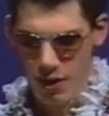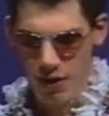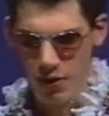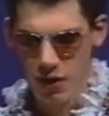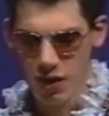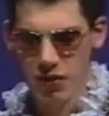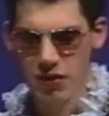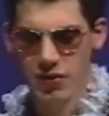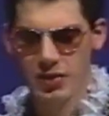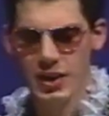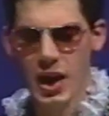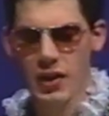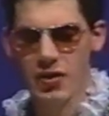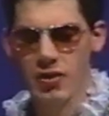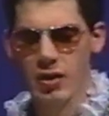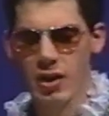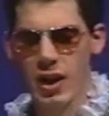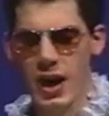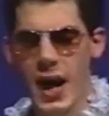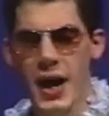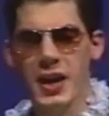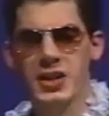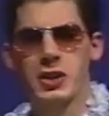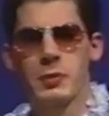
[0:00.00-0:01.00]
This desert
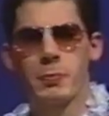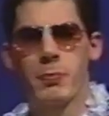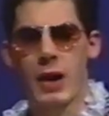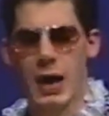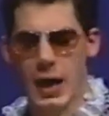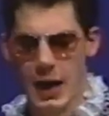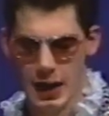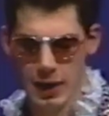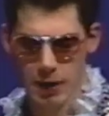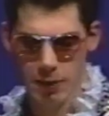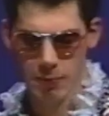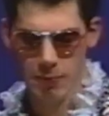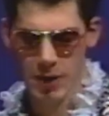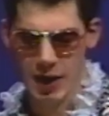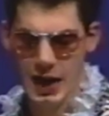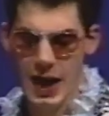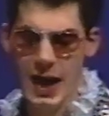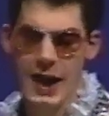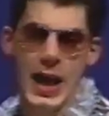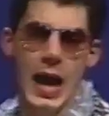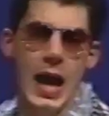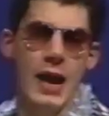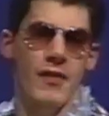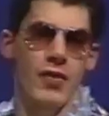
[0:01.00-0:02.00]
hotspot may
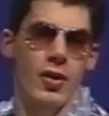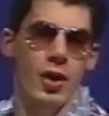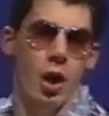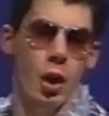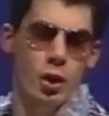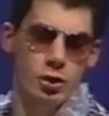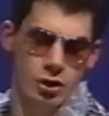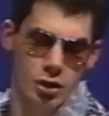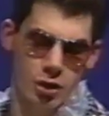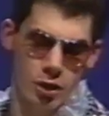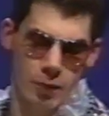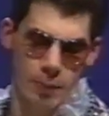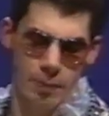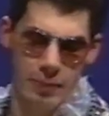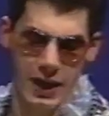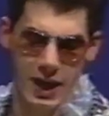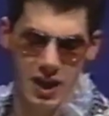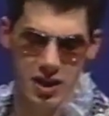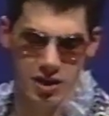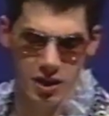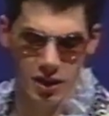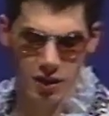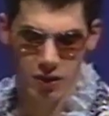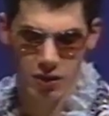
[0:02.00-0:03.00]
not have an ocean or
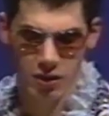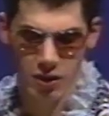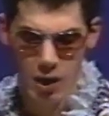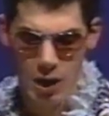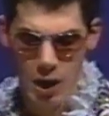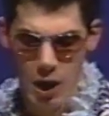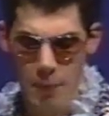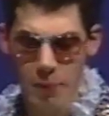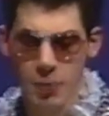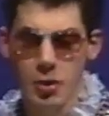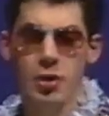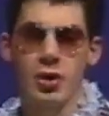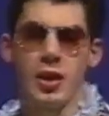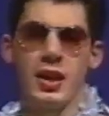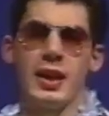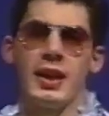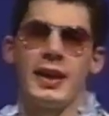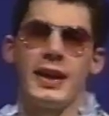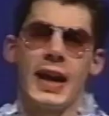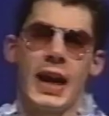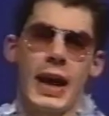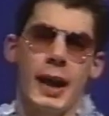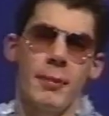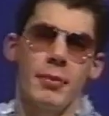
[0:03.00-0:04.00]
beaches, but you
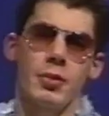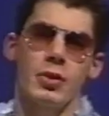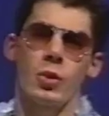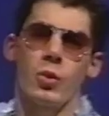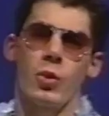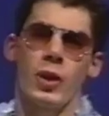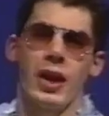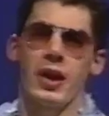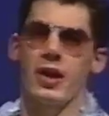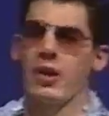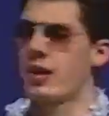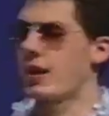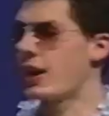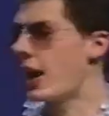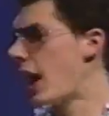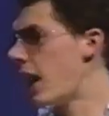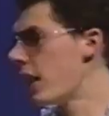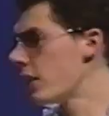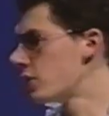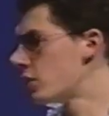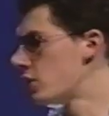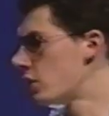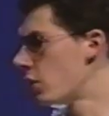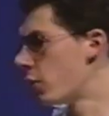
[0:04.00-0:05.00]
can gamble away your
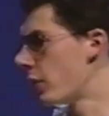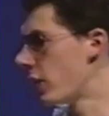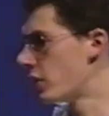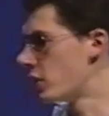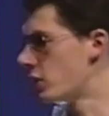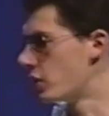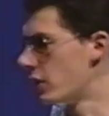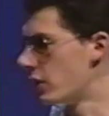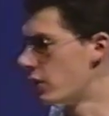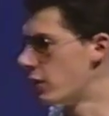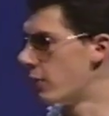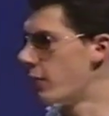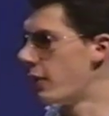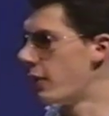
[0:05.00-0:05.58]
college tuition.